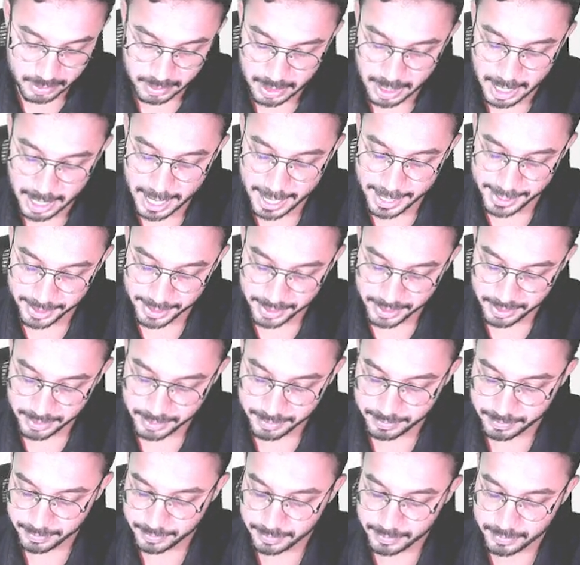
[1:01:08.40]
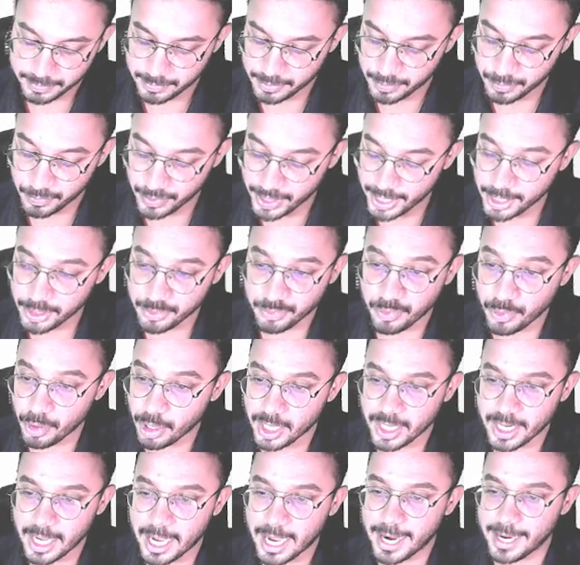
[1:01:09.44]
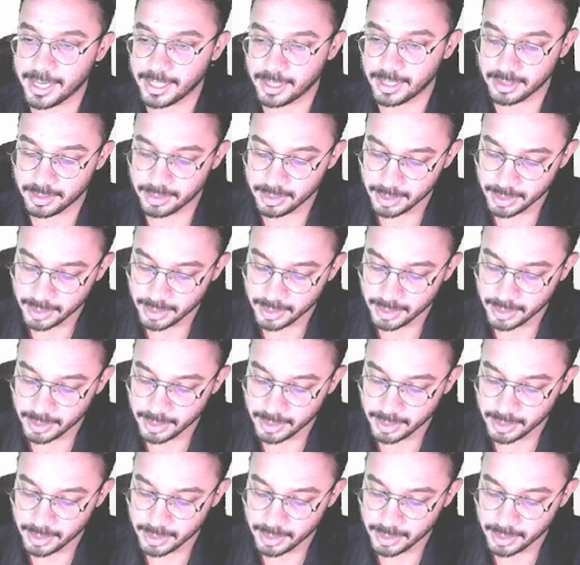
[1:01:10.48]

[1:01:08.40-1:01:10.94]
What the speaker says: height, weight for height.